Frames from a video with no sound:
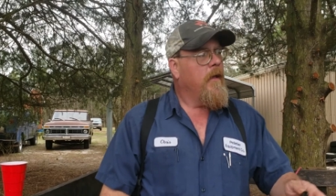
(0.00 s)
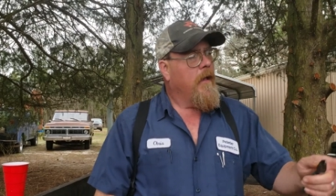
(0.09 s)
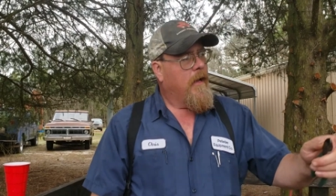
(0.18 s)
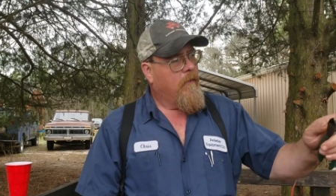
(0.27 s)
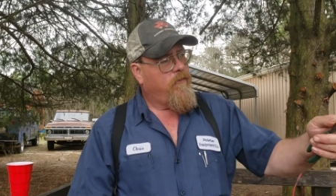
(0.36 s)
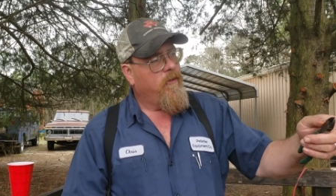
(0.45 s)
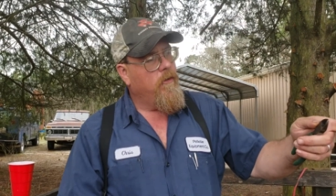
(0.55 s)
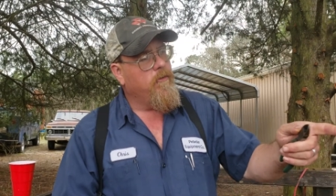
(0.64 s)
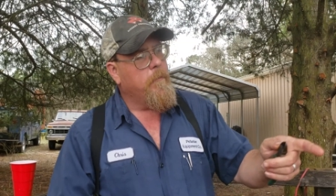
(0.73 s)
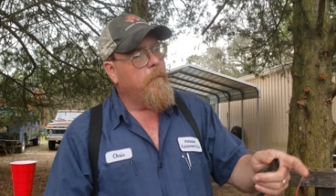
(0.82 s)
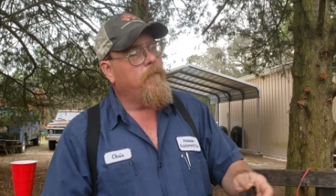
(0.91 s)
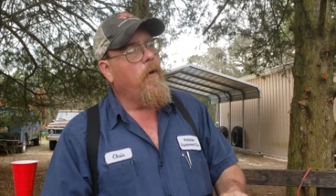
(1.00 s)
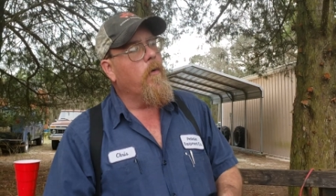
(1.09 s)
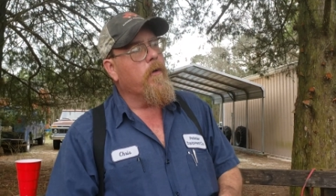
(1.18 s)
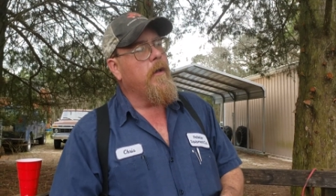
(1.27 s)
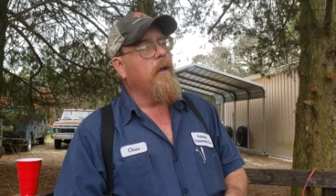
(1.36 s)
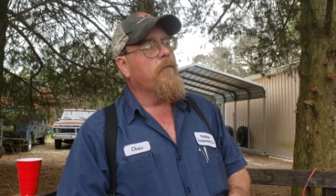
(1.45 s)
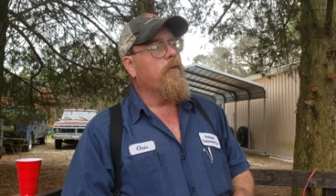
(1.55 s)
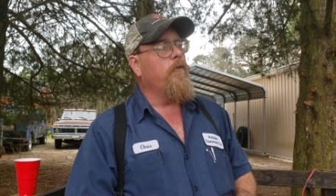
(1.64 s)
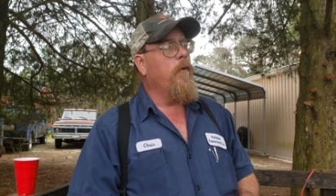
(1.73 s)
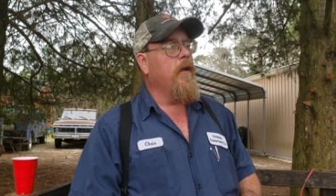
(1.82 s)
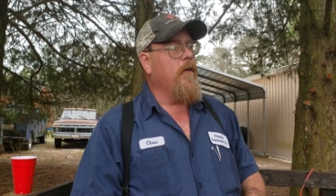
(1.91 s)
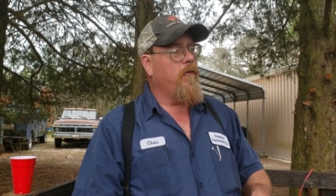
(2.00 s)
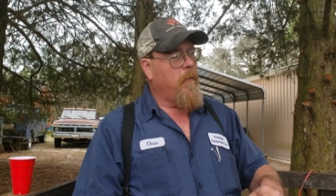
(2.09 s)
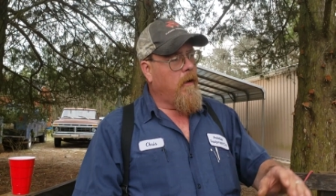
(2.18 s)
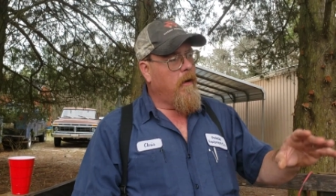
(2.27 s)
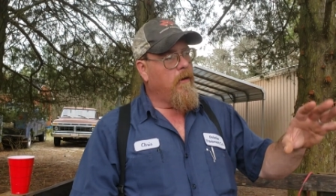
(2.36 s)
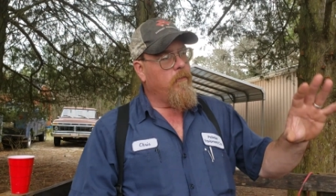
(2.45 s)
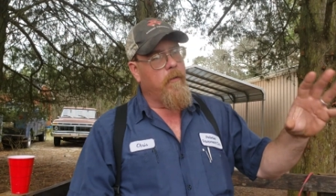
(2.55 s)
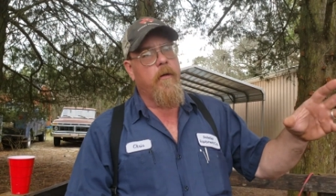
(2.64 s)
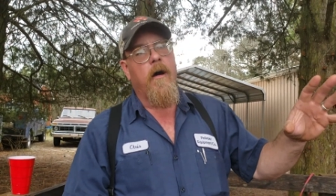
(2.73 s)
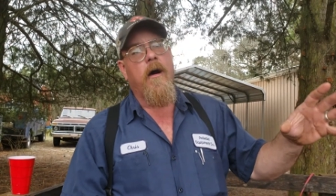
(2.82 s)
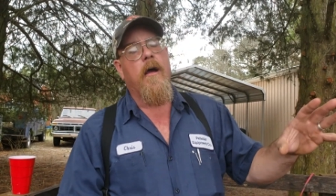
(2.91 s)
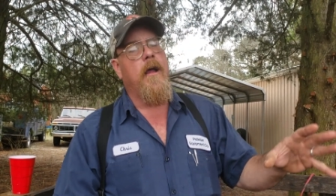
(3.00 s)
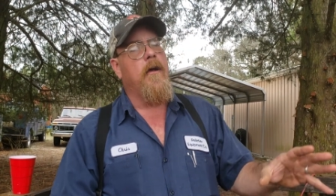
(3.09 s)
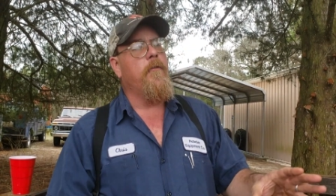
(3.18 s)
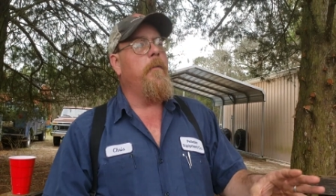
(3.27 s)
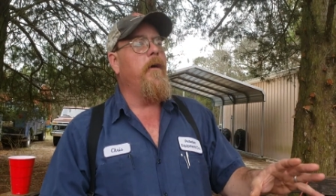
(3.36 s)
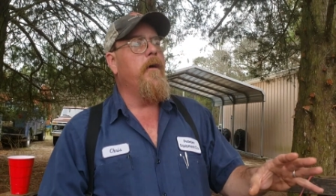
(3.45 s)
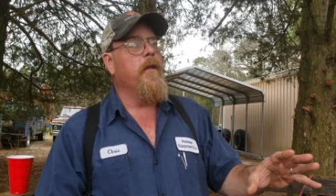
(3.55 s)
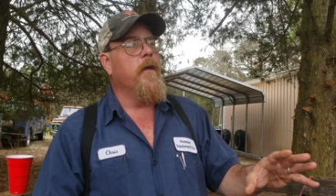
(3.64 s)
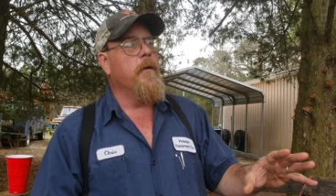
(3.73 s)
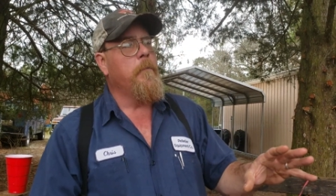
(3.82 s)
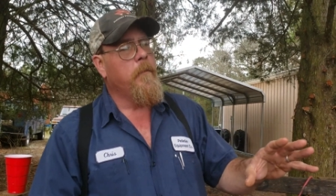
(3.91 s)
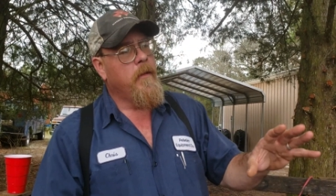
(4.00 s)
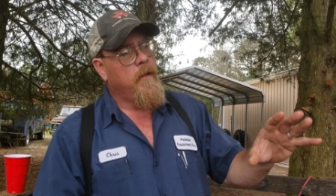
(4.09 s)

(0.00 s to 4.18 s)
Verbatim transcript: And I've showed you before the difference between some hogs with a little hog house blood in them